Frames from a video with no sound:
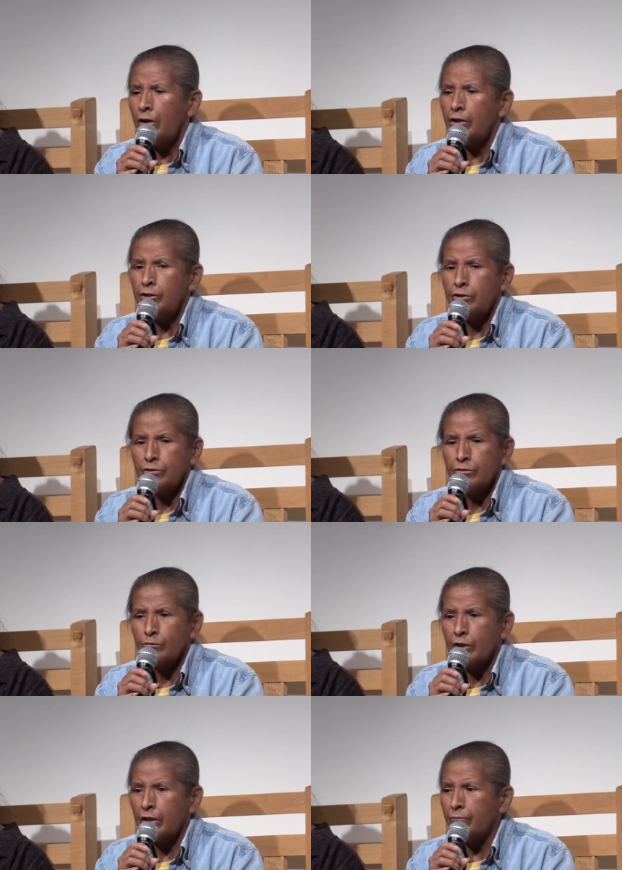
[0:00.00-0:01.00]
and
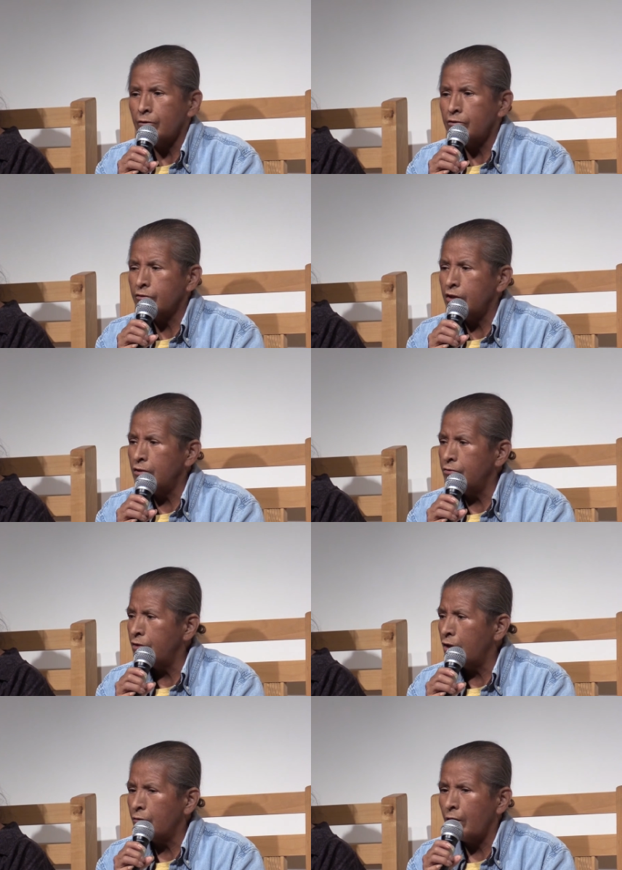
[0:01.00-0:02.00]
use whatever skills
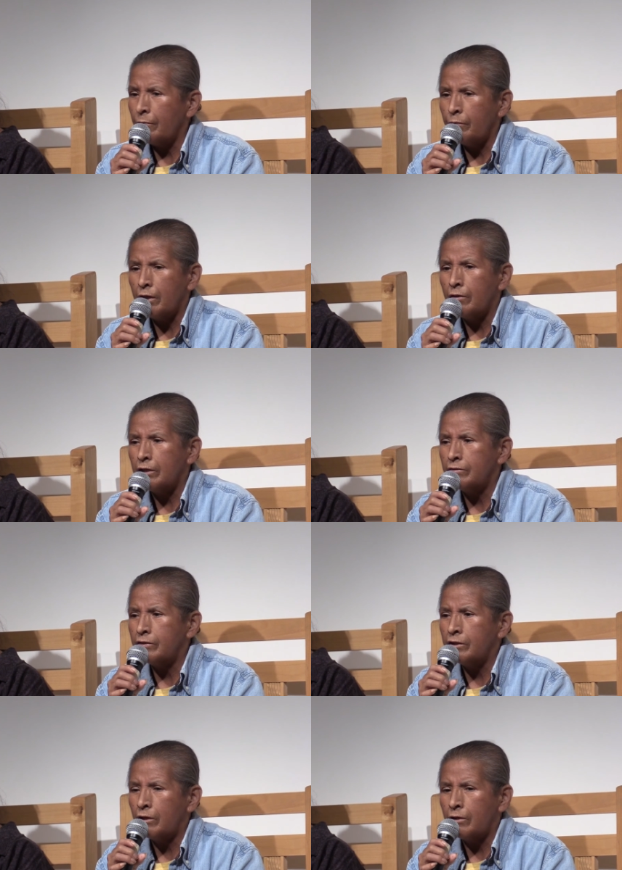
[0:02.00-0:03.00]
our
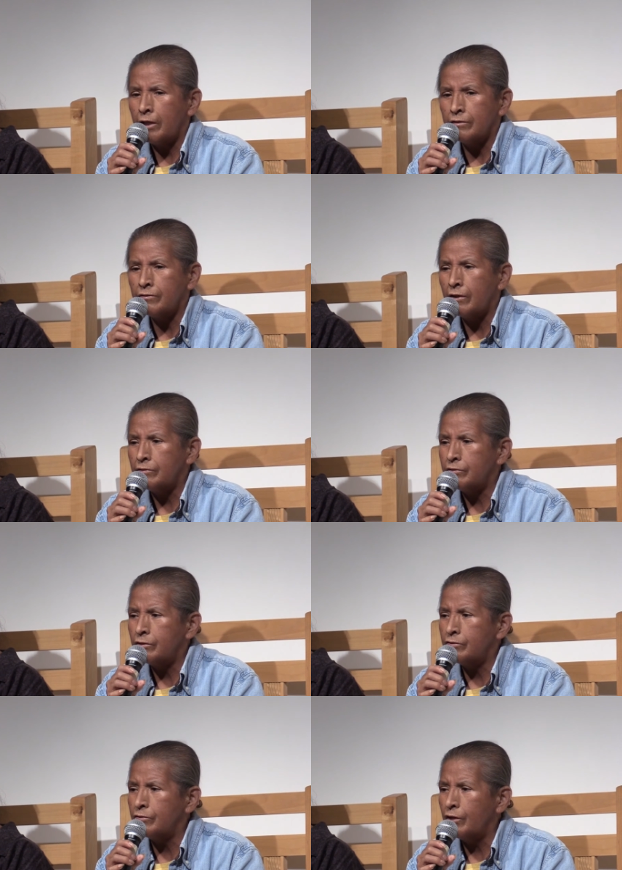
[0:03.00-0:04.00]
grandparents and our ancestors